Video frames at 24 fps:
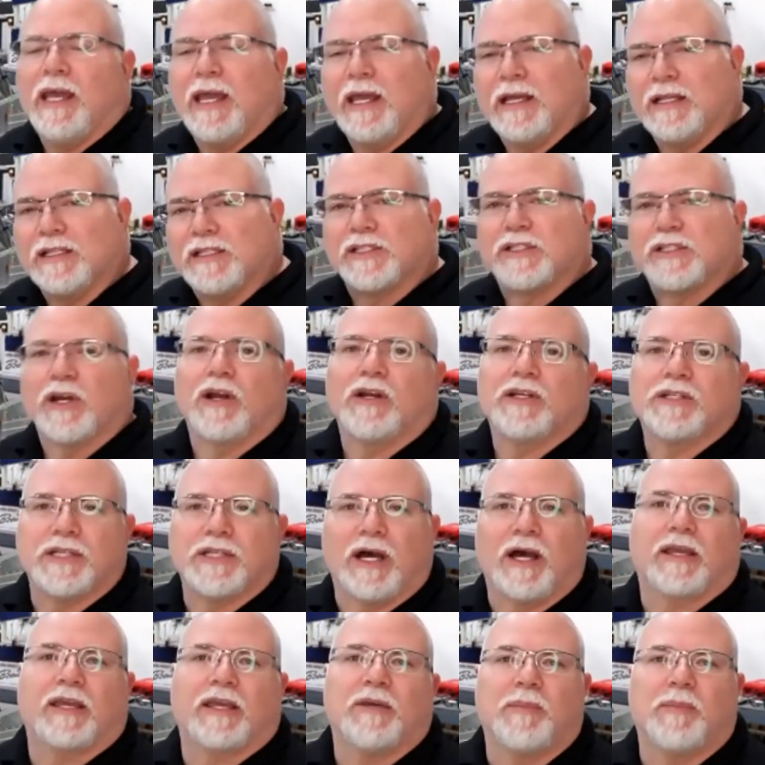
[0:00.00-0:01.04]
and start
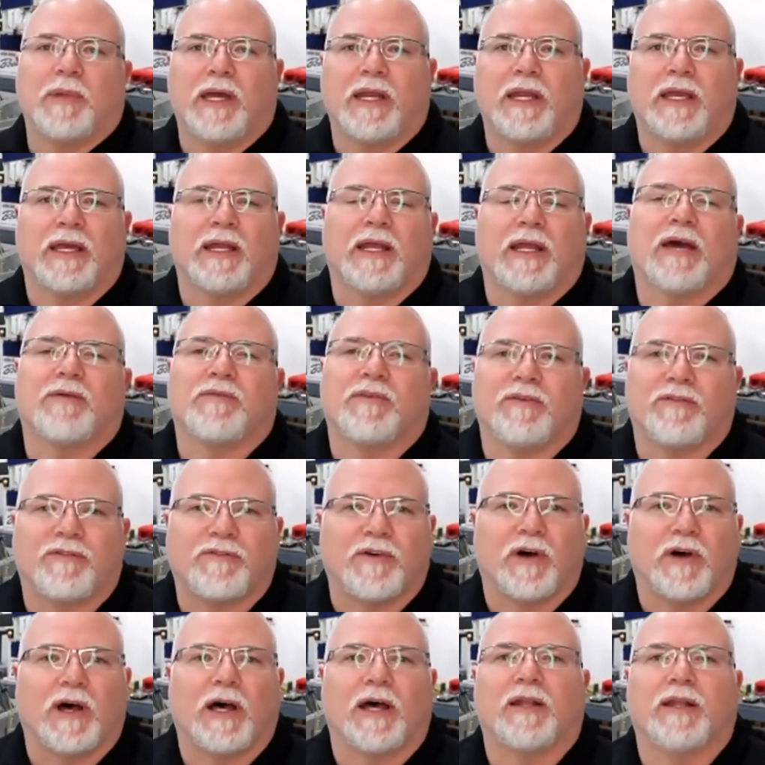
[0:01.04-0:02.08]
documenting and having
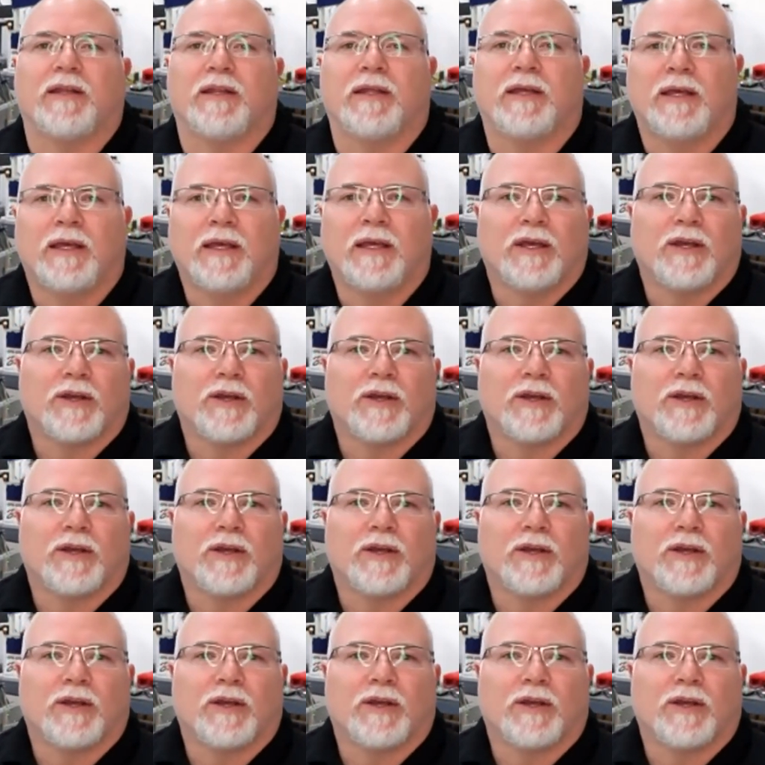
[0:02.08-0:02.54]
fun